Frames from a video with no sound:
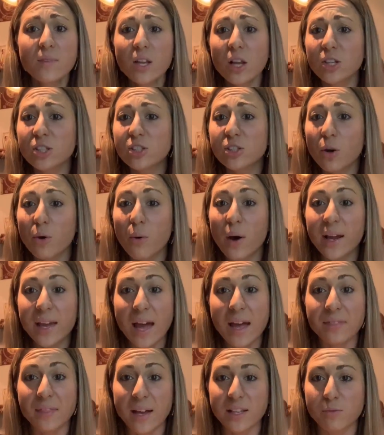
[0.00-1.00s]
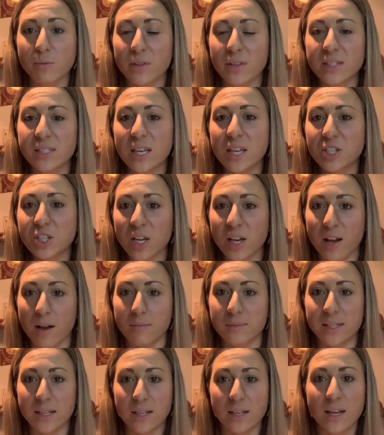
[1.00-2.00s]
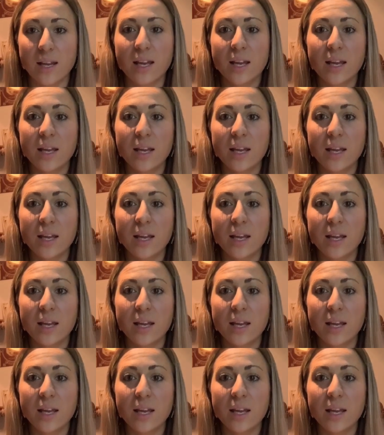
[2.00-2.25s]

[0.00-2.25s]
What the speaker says: So again, that's where the teaching comes in.